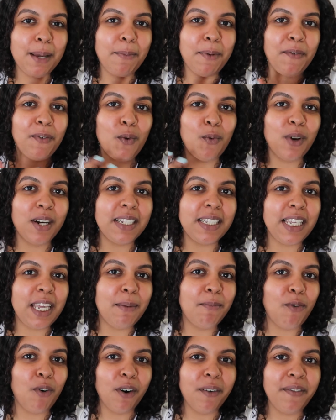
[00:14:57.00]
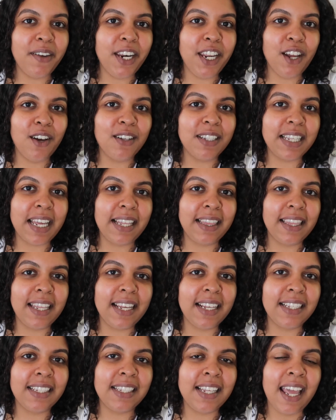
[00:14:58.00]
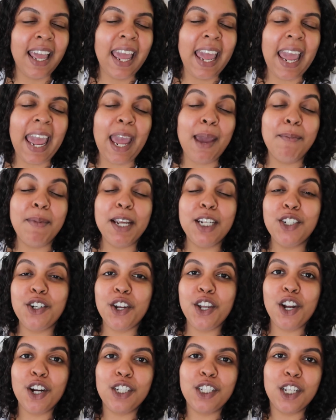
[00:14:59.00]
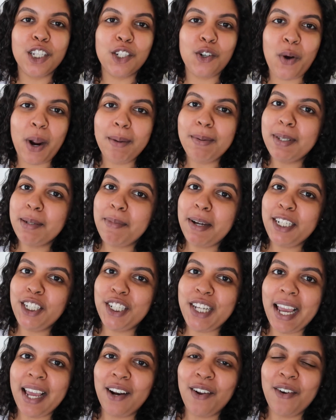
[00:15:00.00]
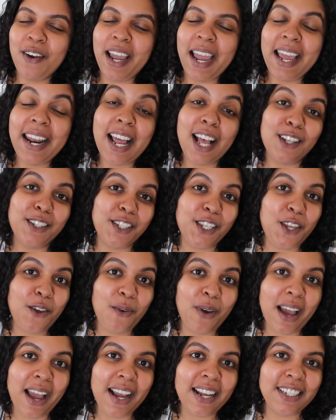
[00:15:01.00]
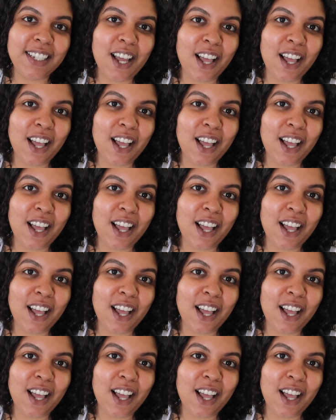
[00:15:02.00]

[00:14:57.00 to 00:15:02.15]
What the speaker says: up if you want to see more videos like this. And make sure you're subscribed to my channel. And I'll see you guys